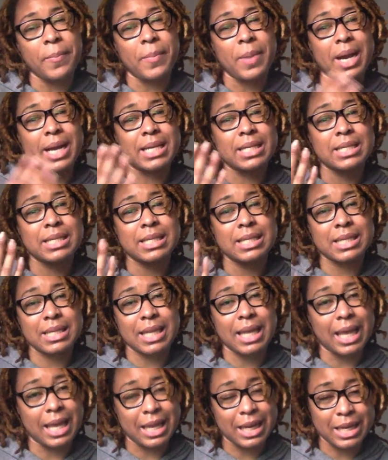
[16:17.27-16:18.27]
My
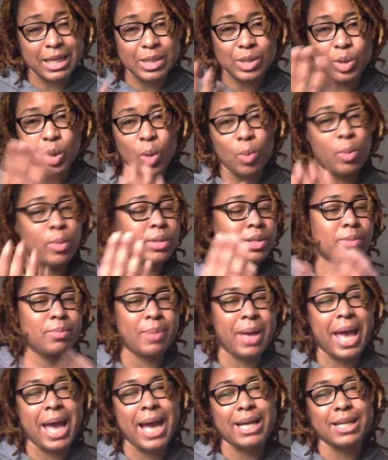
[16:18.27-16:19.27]
skin is
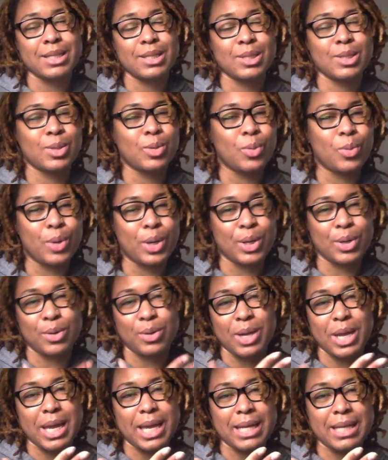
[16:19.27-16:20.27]
almost back to
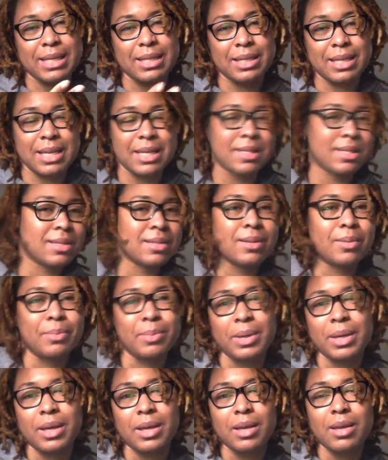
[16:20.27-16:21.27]
where it needs to
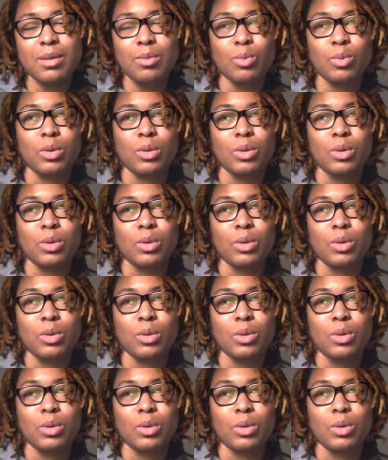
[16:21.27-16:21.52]
be.